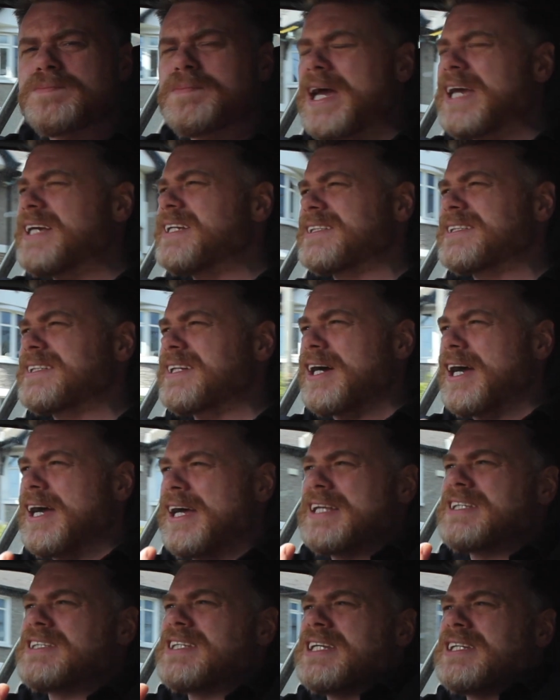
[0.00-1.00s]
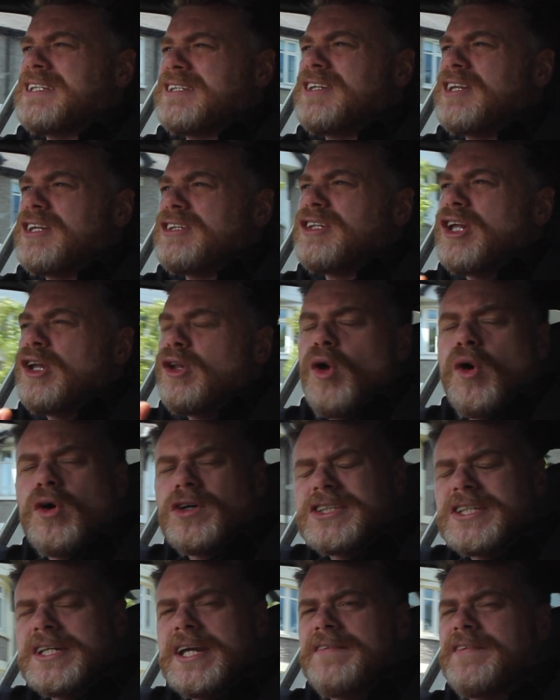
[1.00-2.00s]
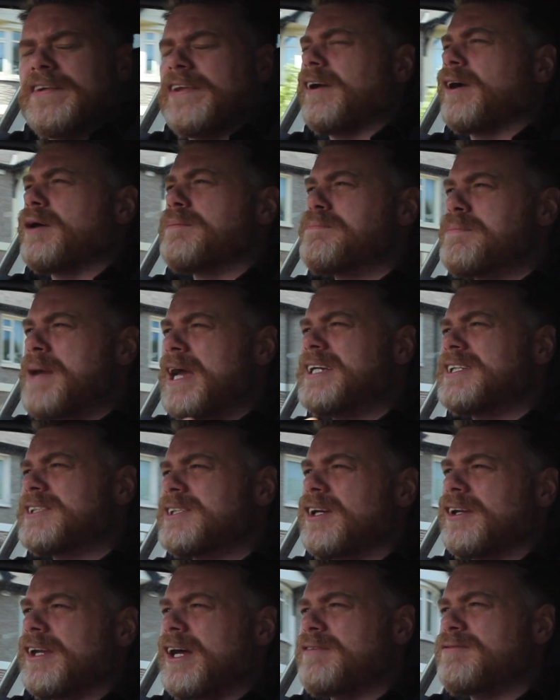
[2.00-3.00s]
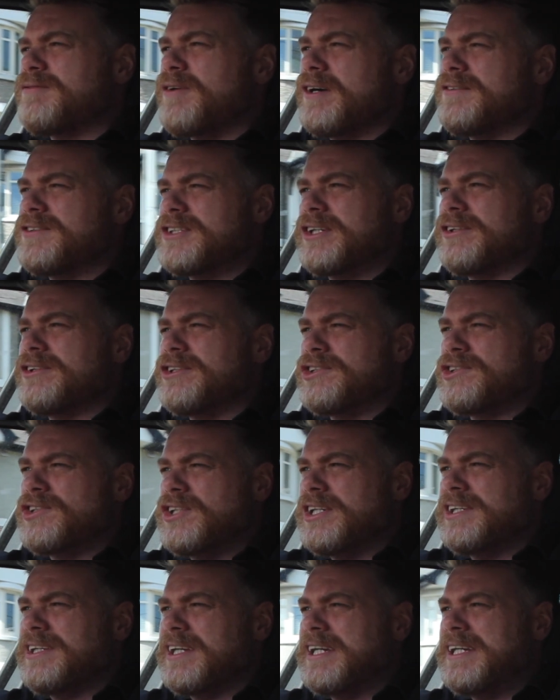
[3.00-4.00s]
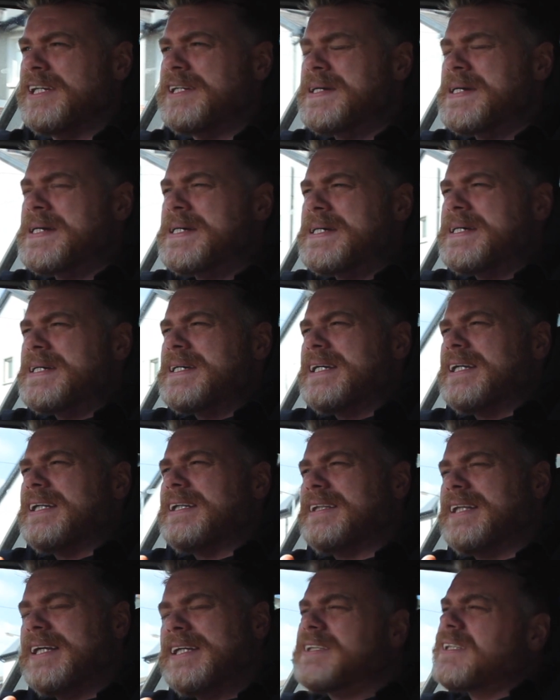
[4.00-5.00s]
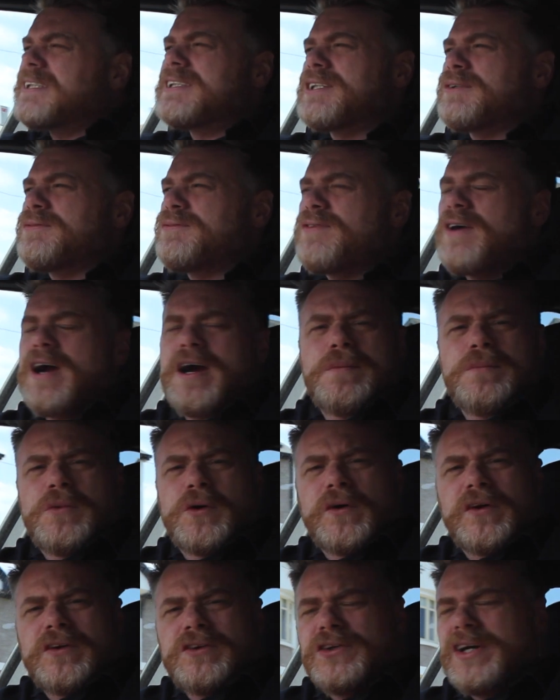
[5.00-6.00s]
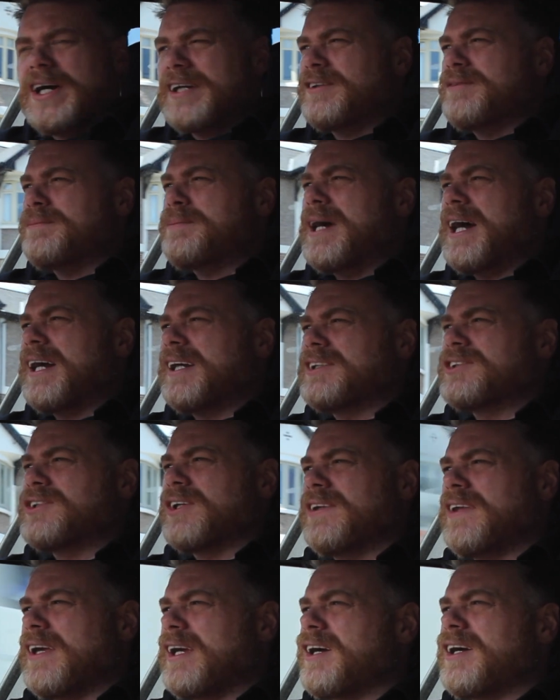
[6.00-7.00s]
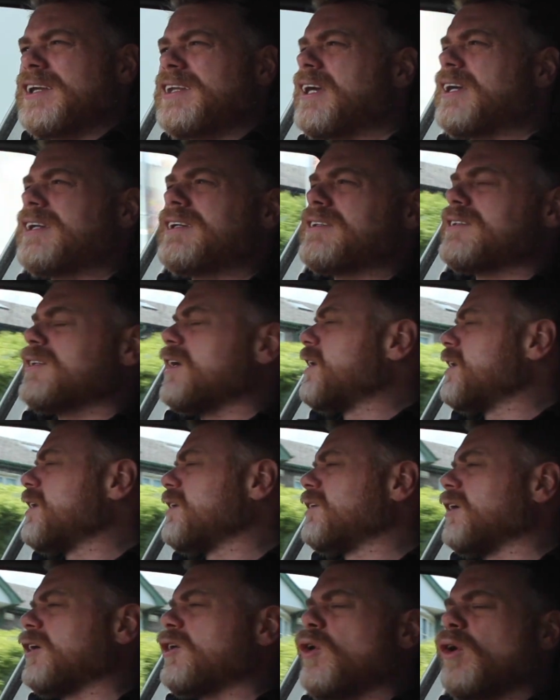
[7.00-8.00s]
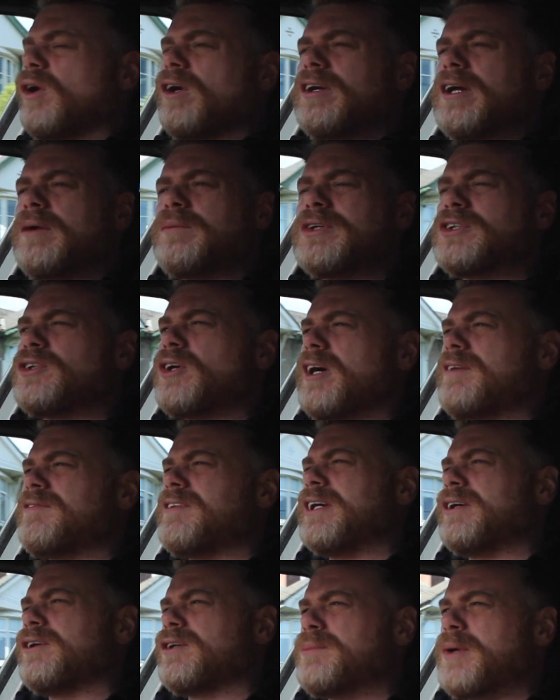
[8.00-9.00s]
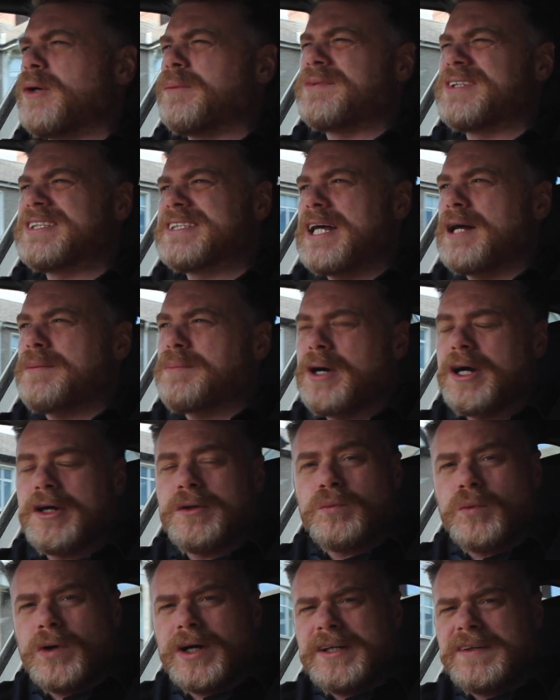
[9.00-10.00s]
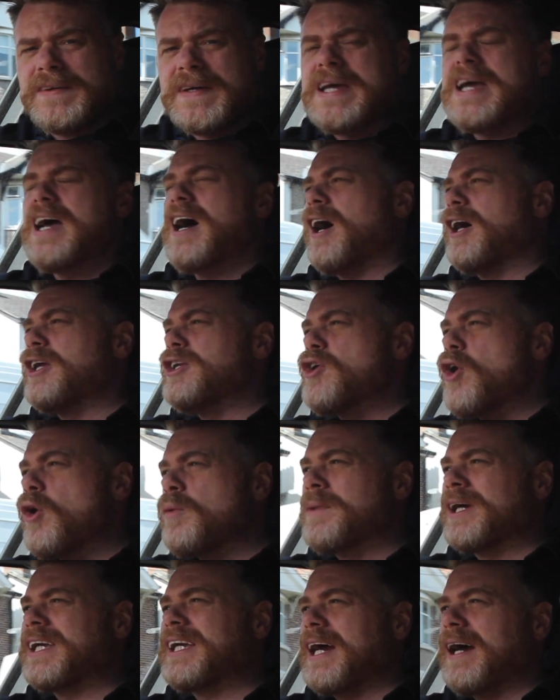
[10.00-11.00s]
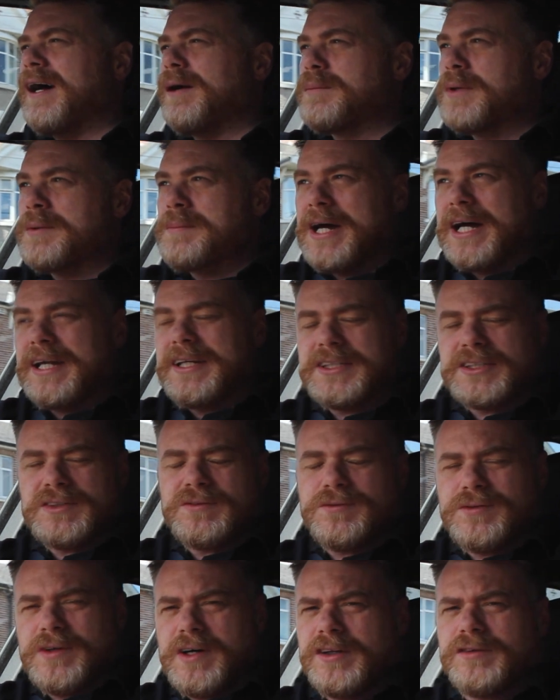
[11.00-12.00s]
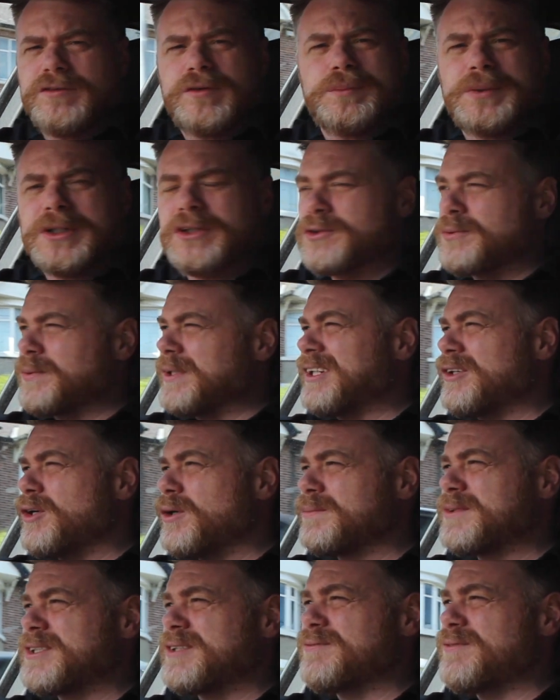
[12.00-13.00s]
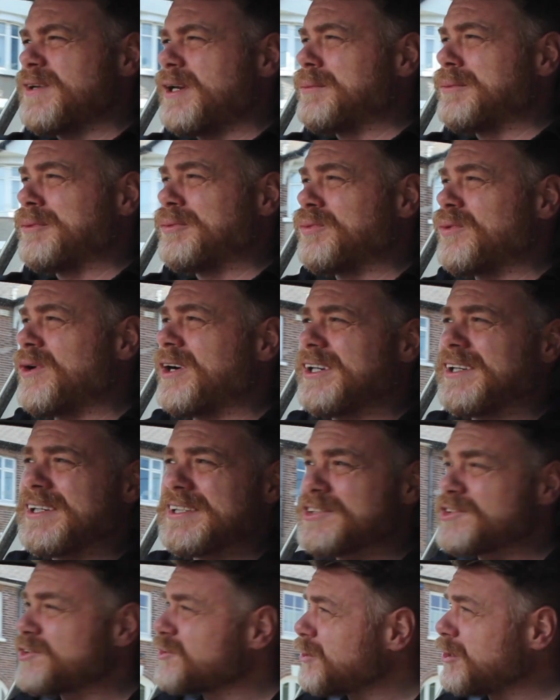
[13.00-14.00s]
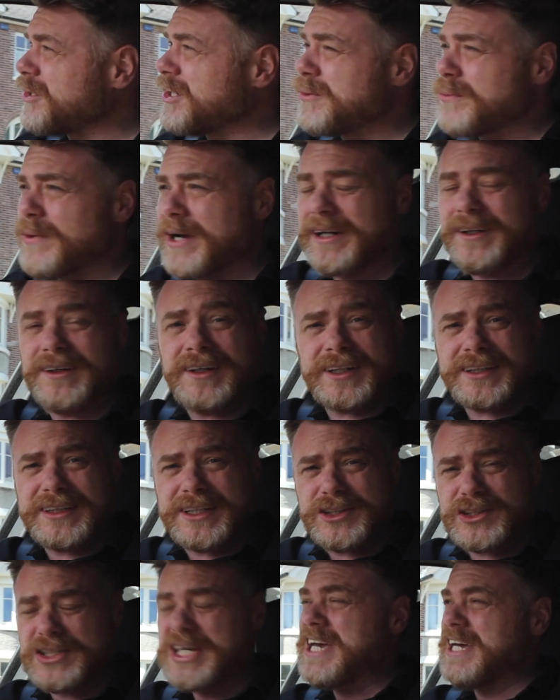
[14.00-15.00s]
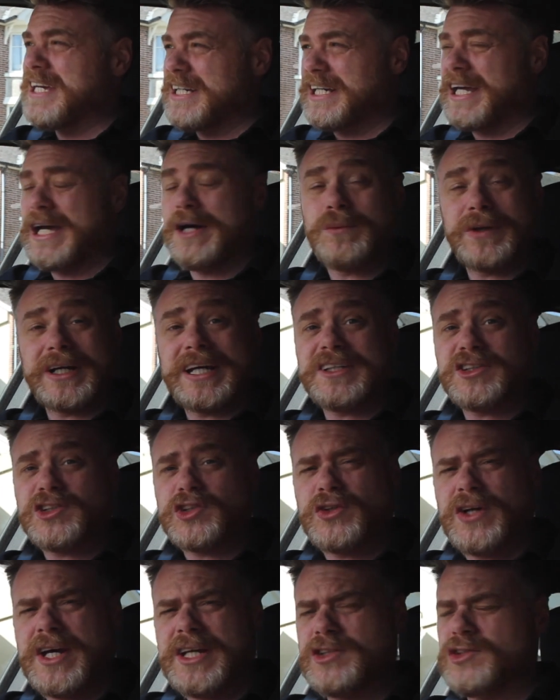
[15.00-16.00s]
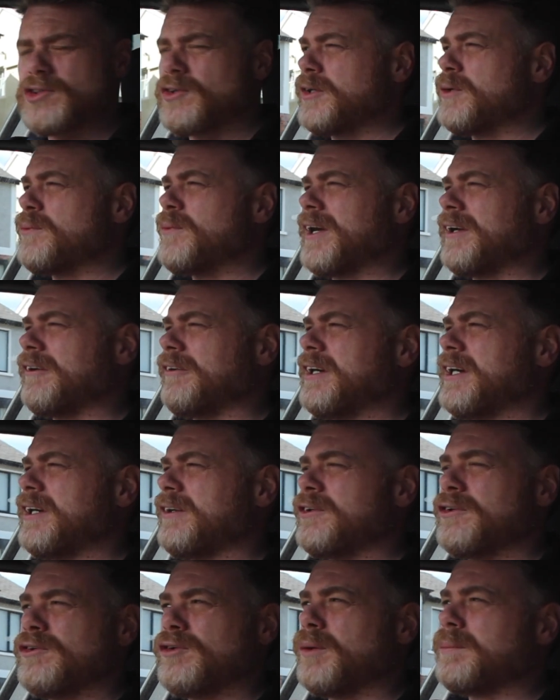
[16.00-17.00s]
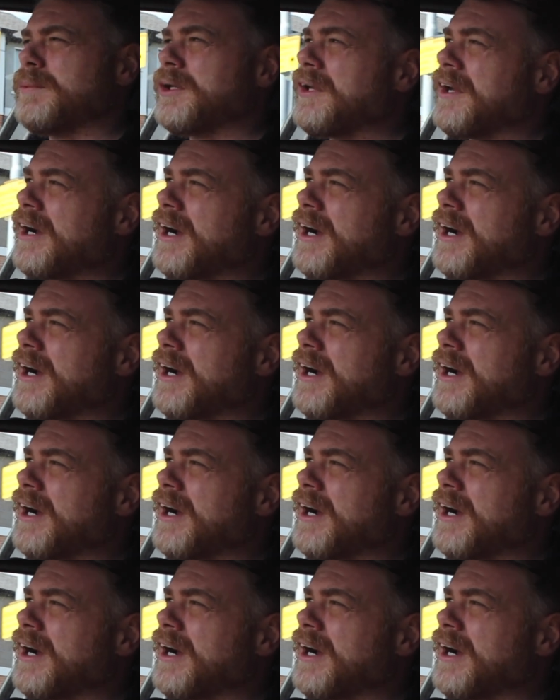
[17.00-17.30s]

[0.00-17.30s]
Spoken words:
based, as in the looks and everything are based on that 5 Series GT. This is a far more attractive package, I think. I think the colour that we're driving here at the moment is Alpine White. I know my cameraman isn't fond of it because when it comes to filming white in sunny weather like this, yeah, we're getting strange sunny weather here in Dublin,